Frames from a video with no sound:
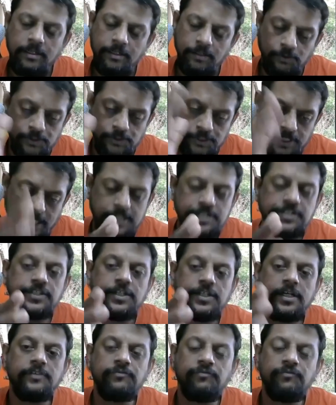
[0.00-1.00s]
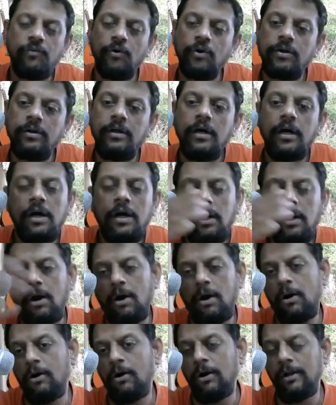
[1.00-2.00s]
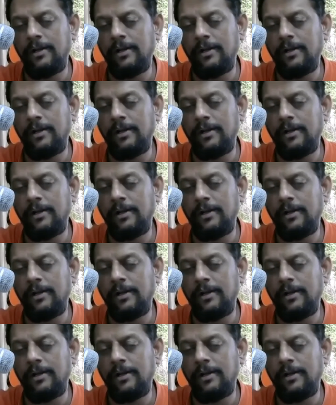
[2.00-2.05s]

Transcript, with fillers: who is concerned for all